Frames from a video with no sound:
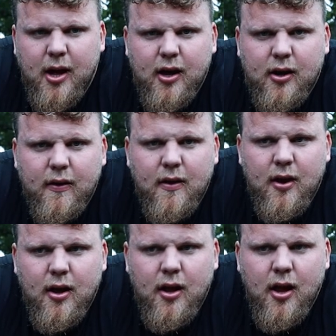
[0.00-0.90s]
And
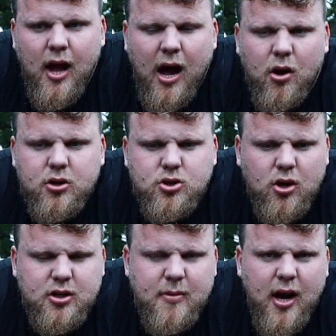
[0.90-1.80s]
at World
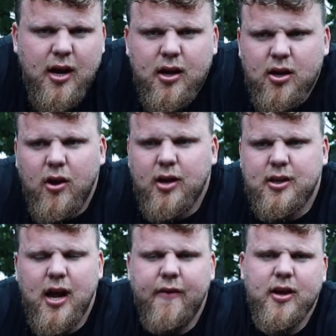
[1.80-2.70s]
Strongest Man, you know, it
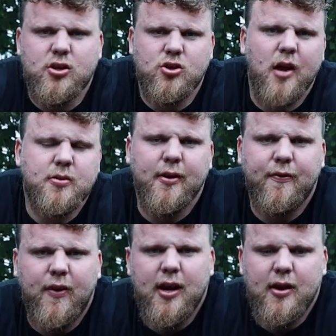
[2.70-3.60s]
didn't have any straps and was
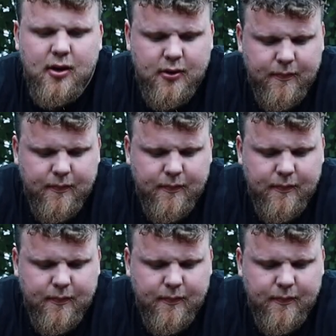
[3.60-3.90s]
fine. And